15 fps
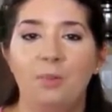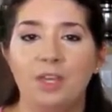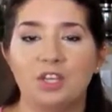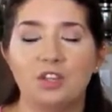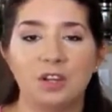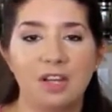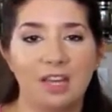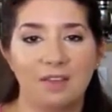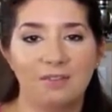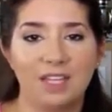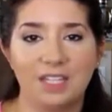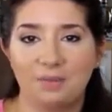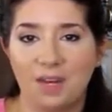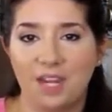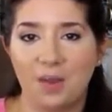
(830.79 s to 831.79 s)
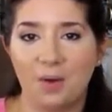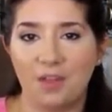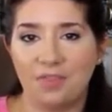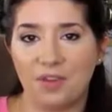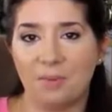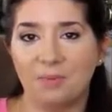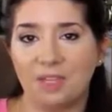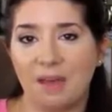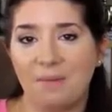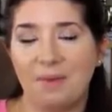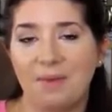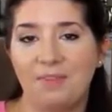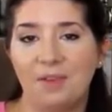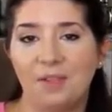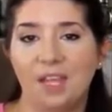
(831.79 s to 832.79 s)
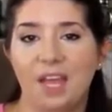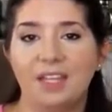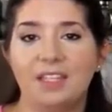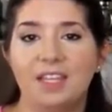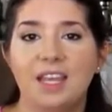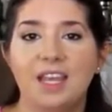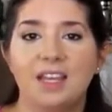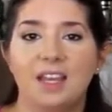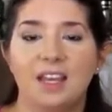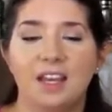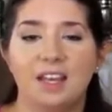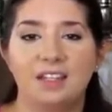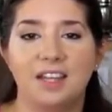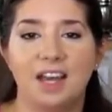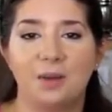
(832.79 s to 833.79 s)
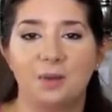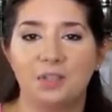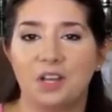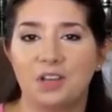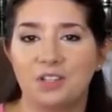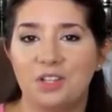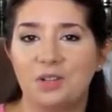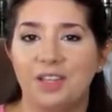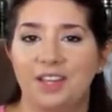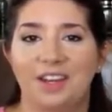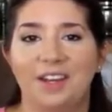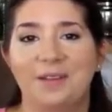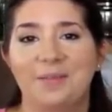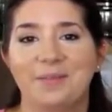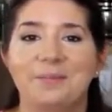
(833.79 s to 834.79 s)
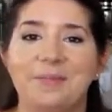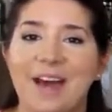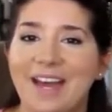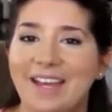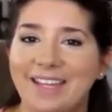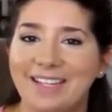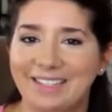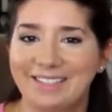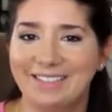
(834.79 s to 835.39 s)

Be sure to give this video a thumbs up if you liked it, and I will talk to you later. Bye.